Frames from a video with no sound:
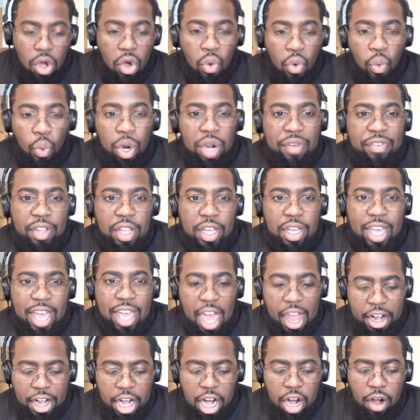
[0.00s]
What if you're looking
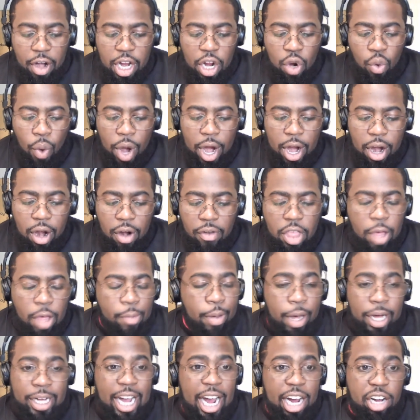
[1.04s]
at an area where the
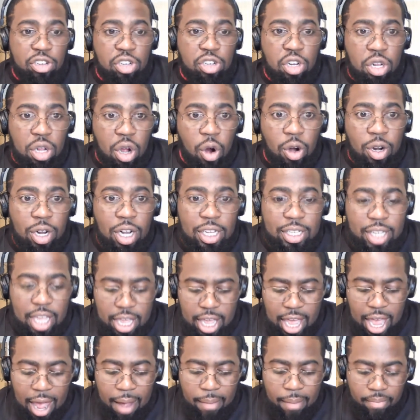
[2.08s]
Buckeyes are looking
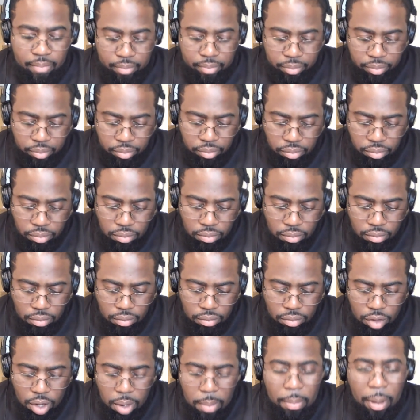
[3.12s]
at
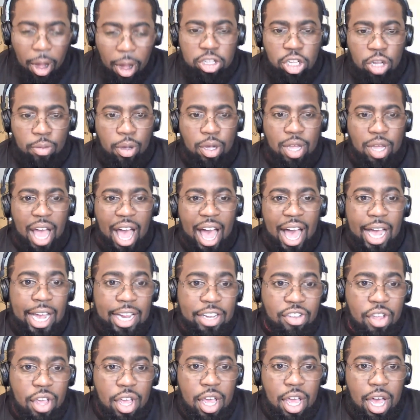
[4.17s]
multiple
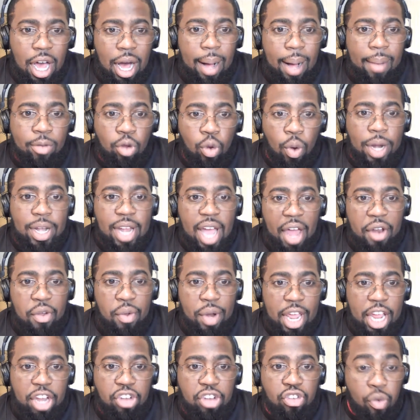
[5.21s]
guys going down to an
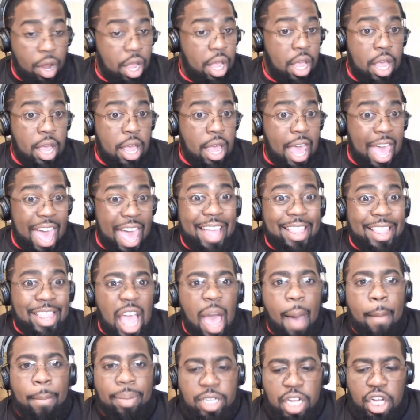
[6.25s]
injury at
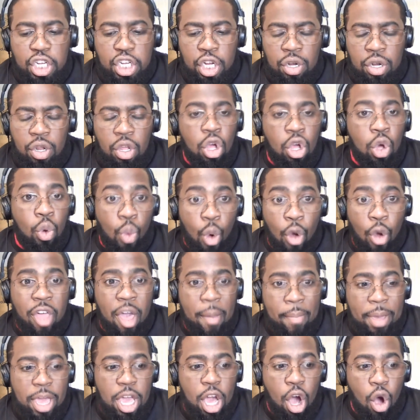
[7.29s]
that position? Will they
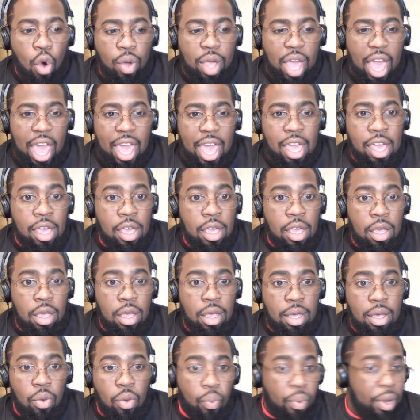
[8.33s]
be okay?
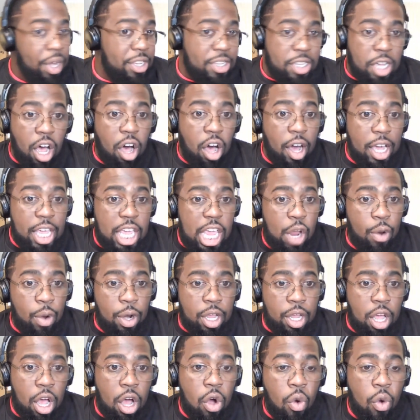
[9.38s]
We saw a year
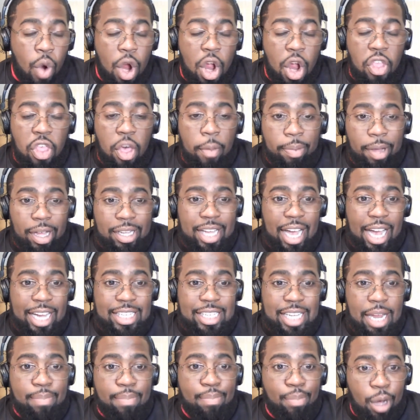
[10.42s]
ago where the Buckeyes
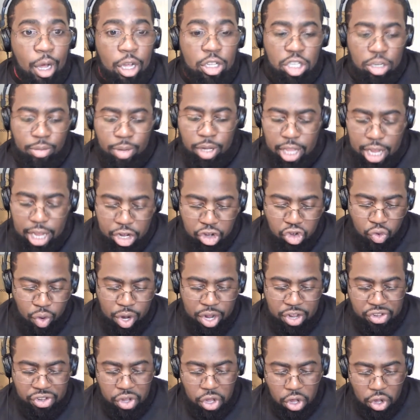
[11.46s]
had multiple
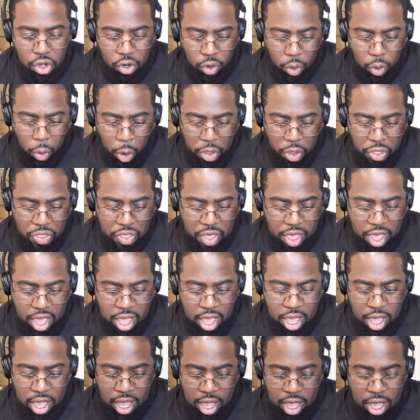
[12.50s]
injuries in
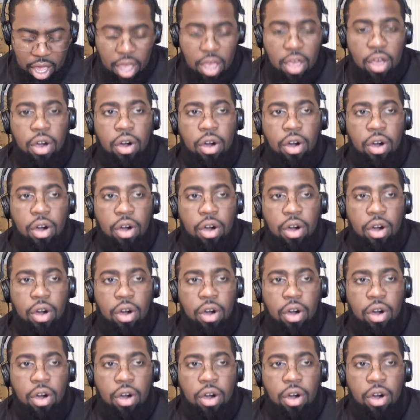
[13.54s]
the